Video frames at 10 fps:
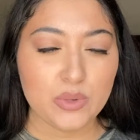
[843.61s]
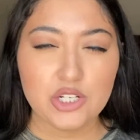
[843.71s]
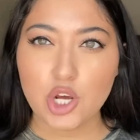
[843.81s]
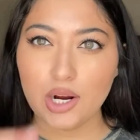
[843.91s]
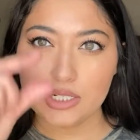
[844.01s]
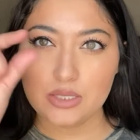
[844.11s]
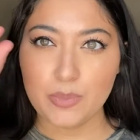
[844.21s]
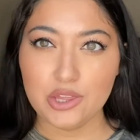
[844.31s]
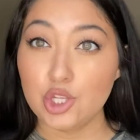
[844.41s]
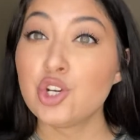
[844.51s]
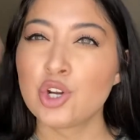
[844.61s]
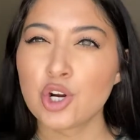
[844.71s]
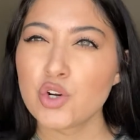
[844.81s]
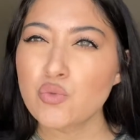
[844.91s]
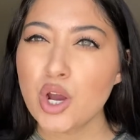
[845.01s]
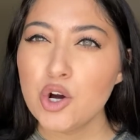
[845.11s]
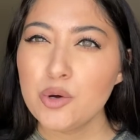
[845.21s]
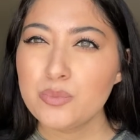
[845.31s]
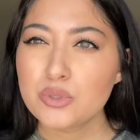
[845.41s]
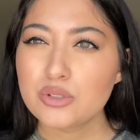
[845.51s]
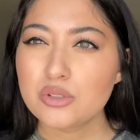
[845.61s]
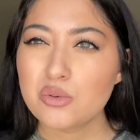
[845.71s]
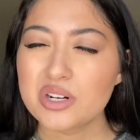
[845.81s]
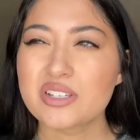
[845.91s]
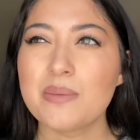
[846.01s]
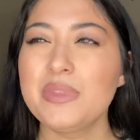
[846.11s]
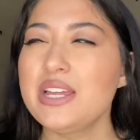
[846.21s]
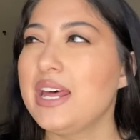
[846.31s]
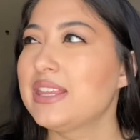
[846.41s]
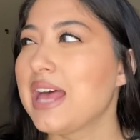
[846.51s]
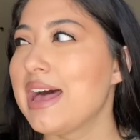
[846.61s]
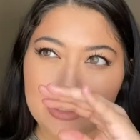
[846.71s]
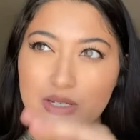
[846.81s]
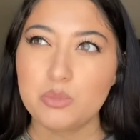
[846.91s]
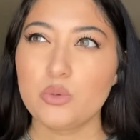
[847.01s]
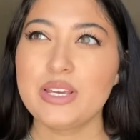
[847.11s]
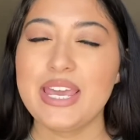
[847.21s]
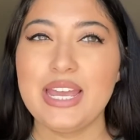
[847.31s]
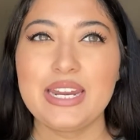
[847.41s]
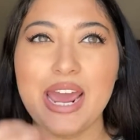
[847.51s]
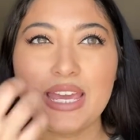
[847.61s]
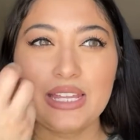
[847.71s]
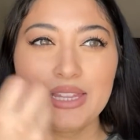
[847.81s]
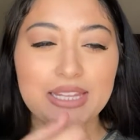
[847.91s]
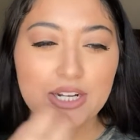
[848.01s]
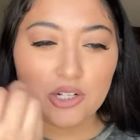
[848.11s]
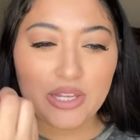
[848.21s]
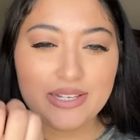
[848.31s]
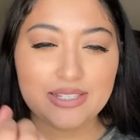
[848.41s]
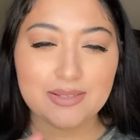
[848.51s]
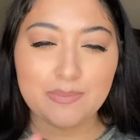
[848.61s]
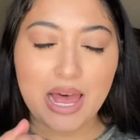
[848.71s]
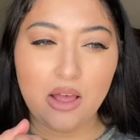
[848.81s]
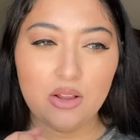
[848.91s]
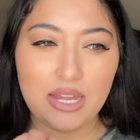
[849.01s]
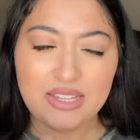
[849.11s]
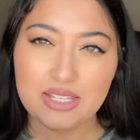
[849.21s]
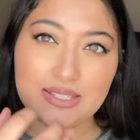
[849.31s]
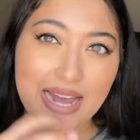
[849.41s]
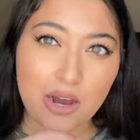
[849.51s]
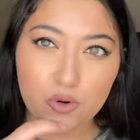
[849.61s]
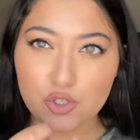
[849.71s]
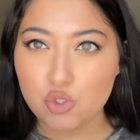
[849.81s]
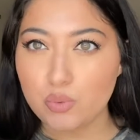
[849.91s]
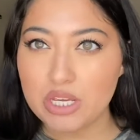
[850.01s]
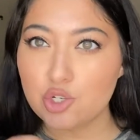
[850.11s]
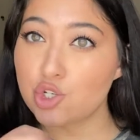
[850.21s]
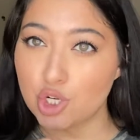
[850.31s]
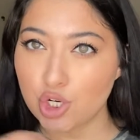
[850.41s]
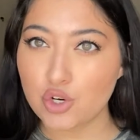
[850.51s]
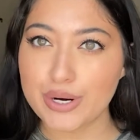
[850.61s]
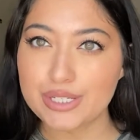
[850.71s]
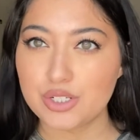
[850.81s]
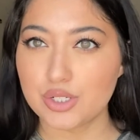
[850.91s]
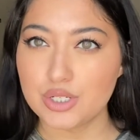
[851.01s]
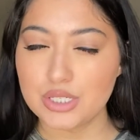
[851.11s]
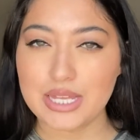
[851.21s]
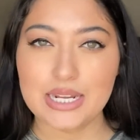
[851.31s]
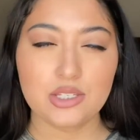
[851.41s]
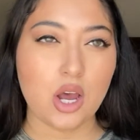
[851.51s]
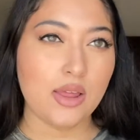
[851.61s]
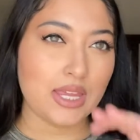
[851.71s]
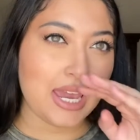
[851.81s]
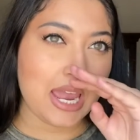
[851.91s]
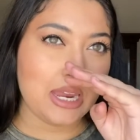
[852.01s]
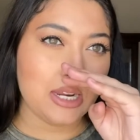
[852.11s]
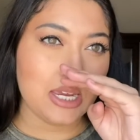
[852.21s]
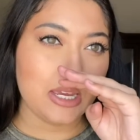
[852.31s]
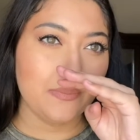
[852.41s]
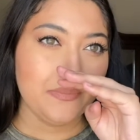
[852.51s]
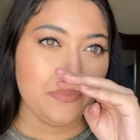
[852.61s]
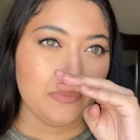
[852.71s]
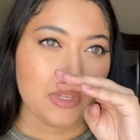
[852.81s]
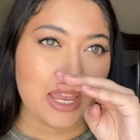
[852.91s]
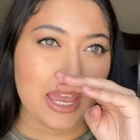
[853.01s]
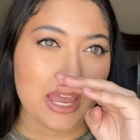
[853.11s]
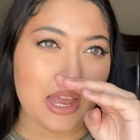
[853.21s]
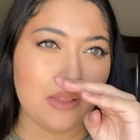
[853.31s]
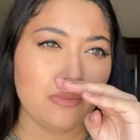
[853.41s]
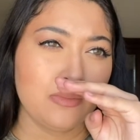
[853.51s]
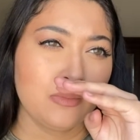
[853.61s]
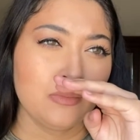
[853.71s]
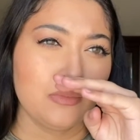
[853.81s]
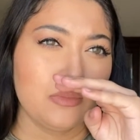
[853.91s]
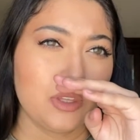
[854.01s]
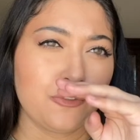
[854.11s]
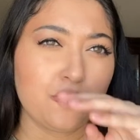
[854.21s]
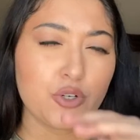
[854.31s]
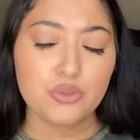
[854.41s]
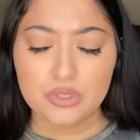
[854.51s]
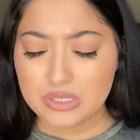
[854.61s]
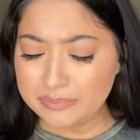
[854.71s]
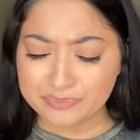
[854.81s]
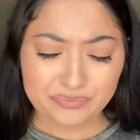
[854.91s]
Sweet Tarts, but the Nerd Ropes or something like that. Some sort of candy. I can literally smell like the sour, sweet sugar crystals that it's on the candy and the fruits.